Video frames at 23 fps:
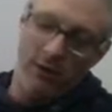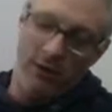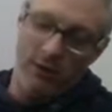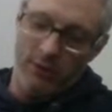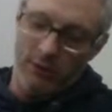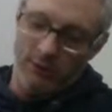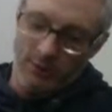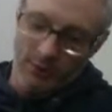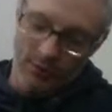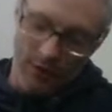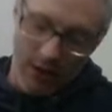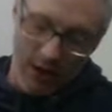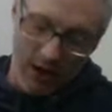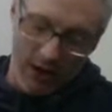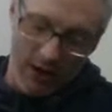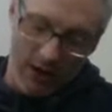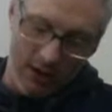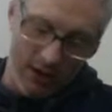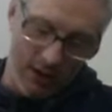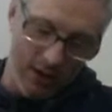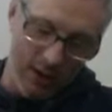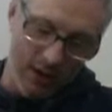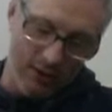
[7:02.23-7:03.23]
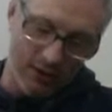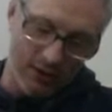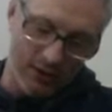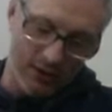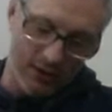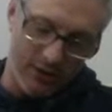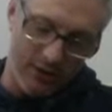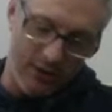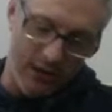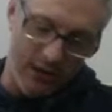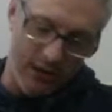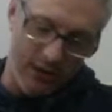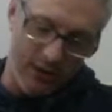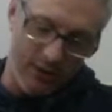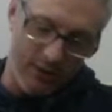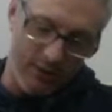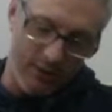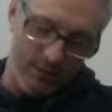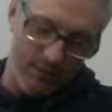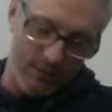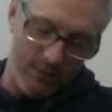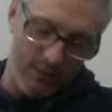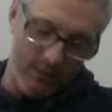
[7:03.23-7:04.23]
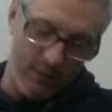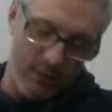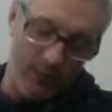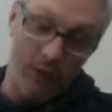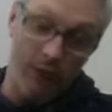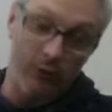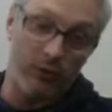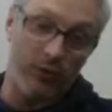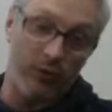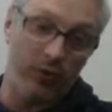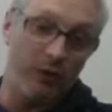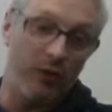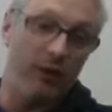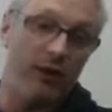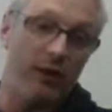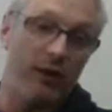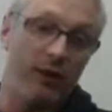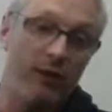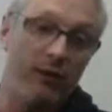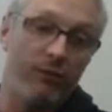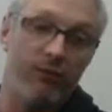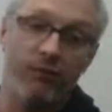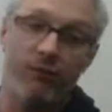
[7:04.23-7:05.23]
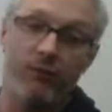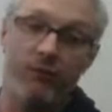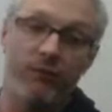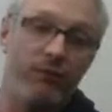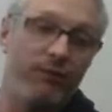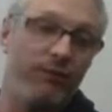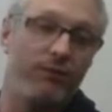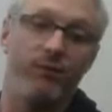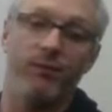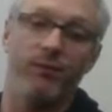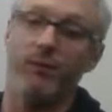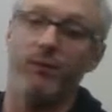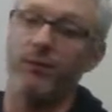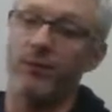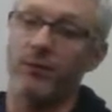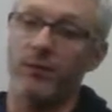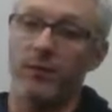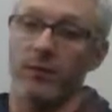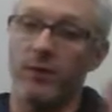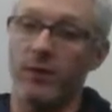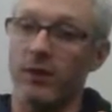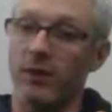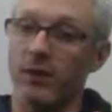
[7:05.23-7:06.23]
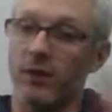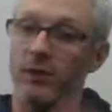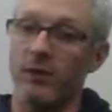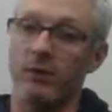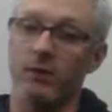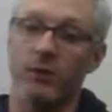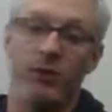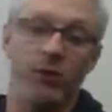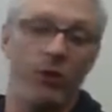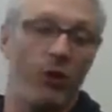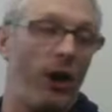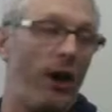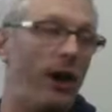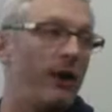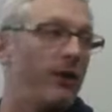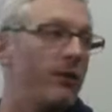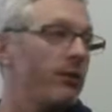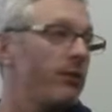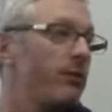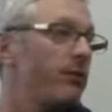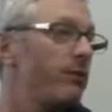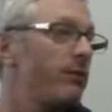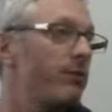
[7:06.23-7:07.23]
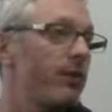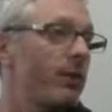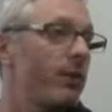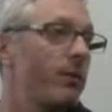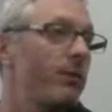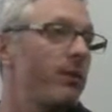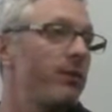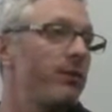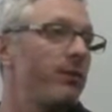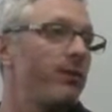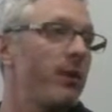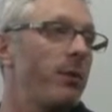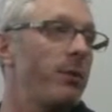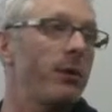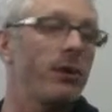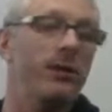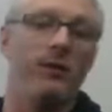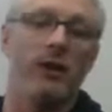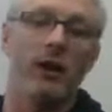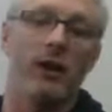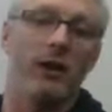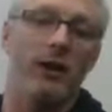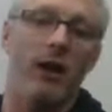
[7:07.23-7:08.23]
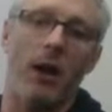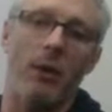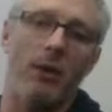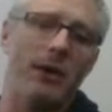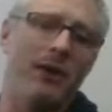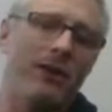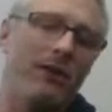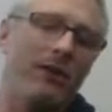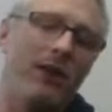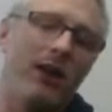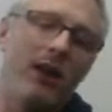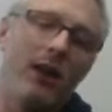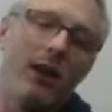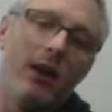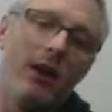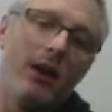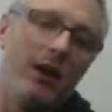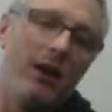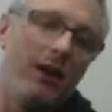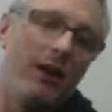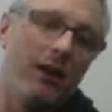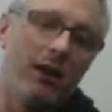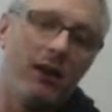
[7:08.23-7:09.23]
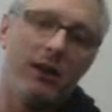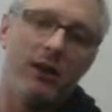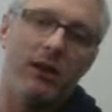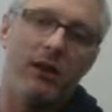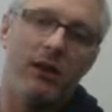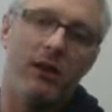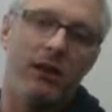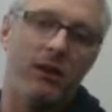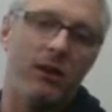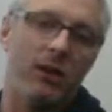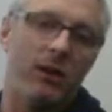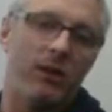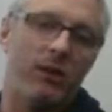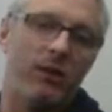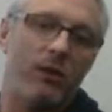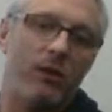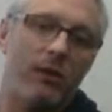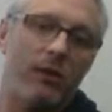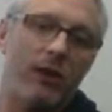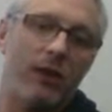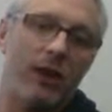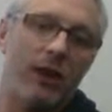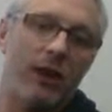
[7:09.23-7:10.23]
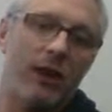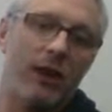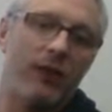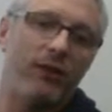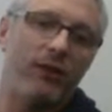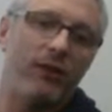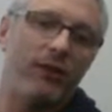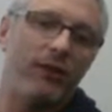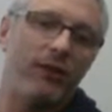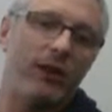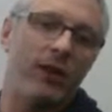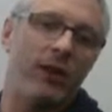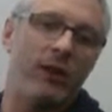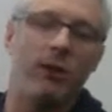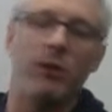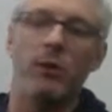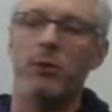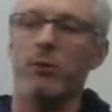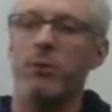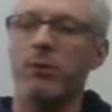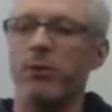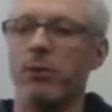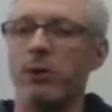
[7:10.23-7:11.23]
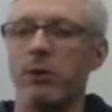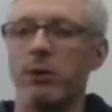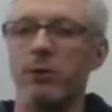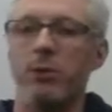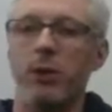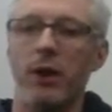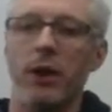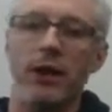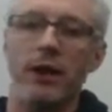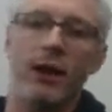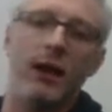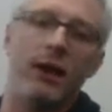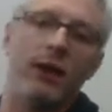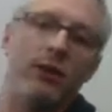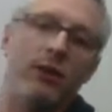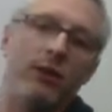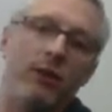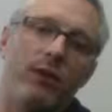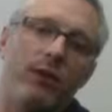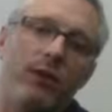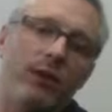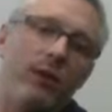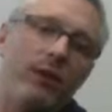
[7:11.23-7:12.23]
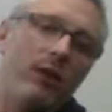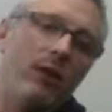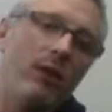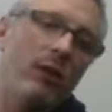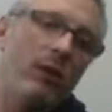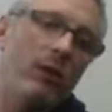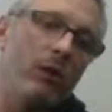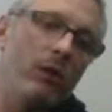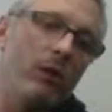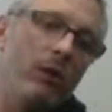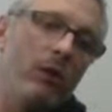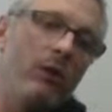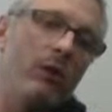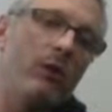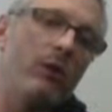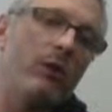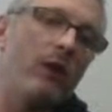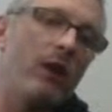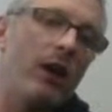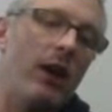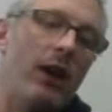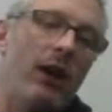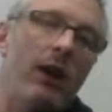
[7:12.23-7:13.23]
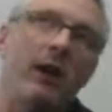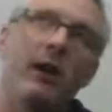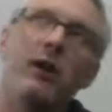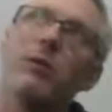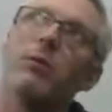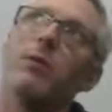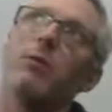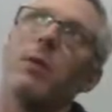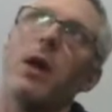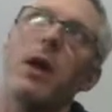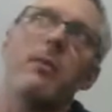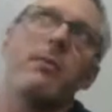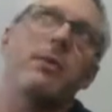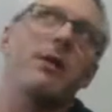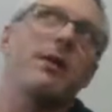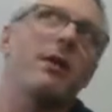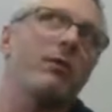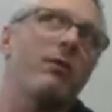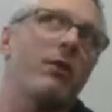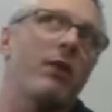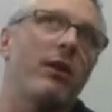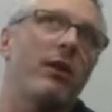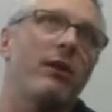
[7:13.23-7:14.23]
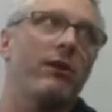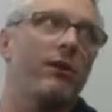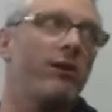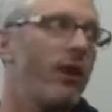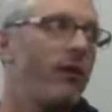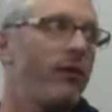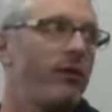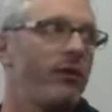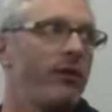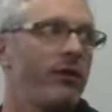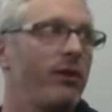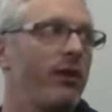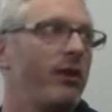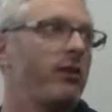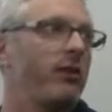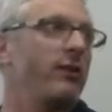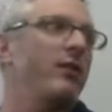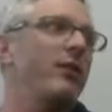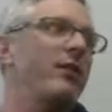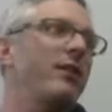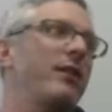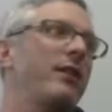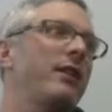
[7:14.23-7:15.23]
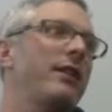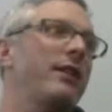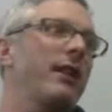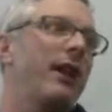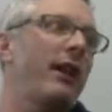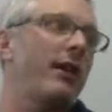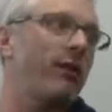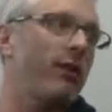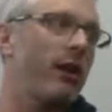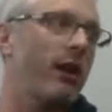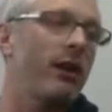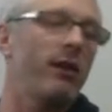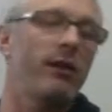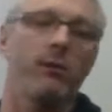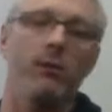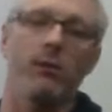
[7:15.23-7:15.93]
know. I was just kind of emotionally drained from the event. I mean, and that's the thing. You play against, Luke. Yeah, maybe they run 7 6s in the deck, right?